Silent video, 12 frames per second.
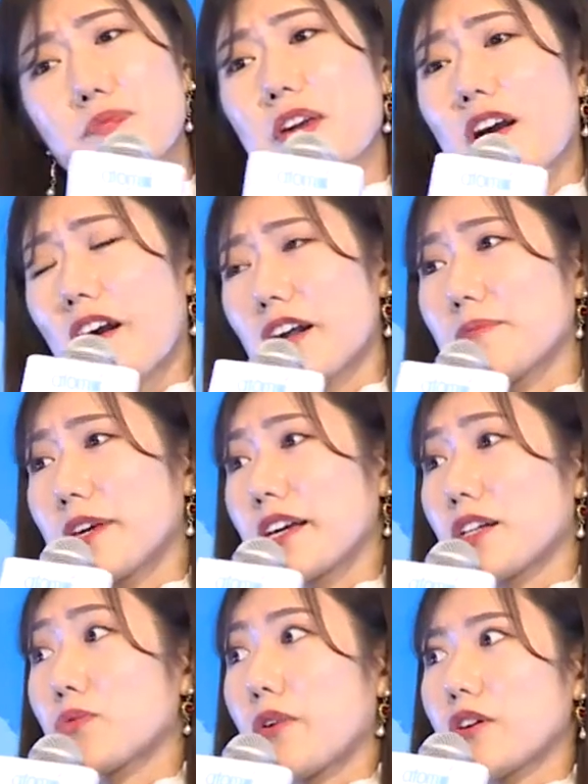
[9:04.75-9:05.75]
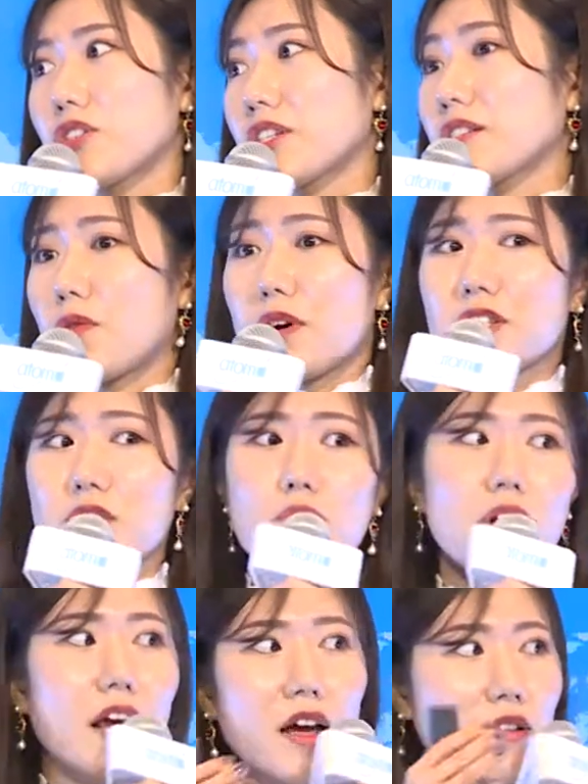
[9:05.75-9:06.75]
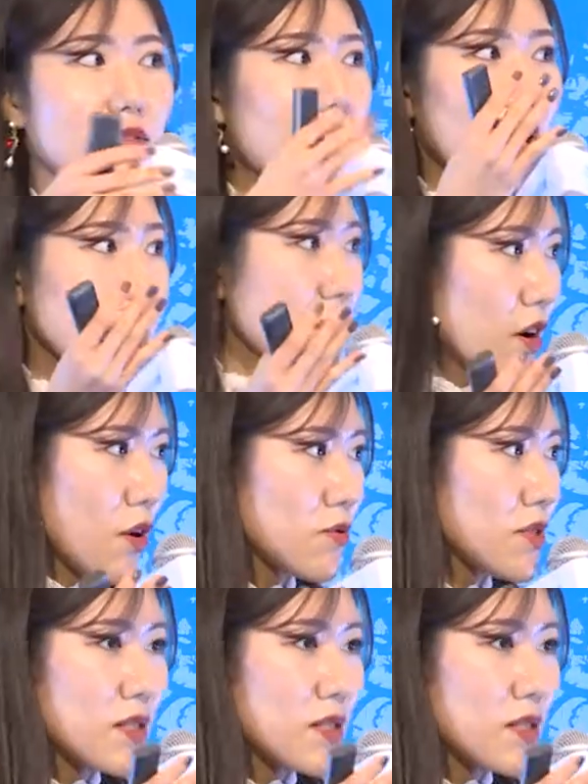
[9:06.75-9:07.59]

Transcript: be hard because we're just going to run out of that, you know,